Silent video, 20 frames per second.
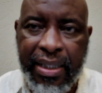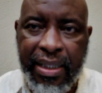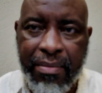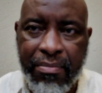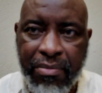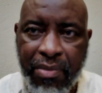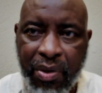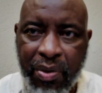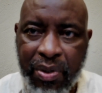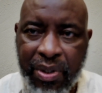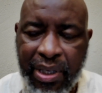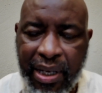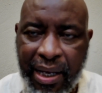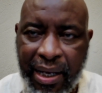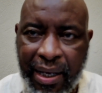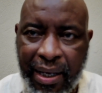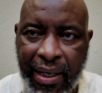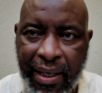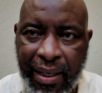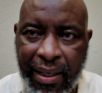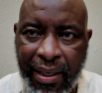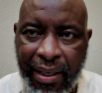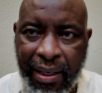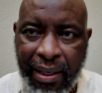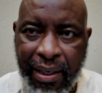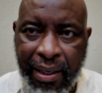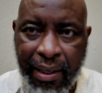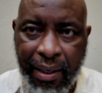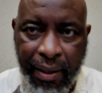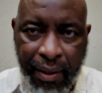the Most High,
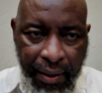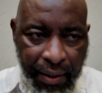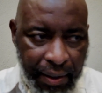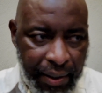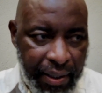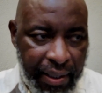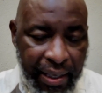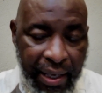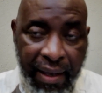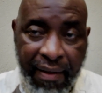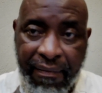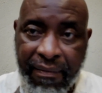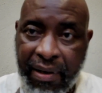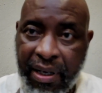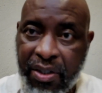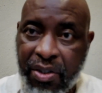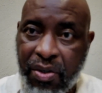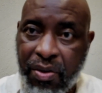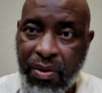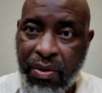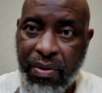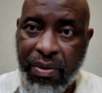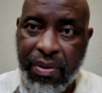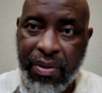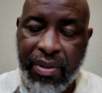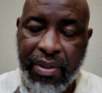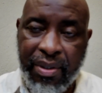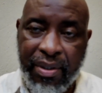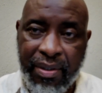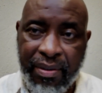gave us
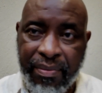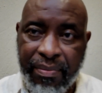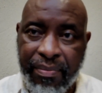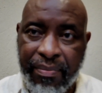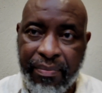laws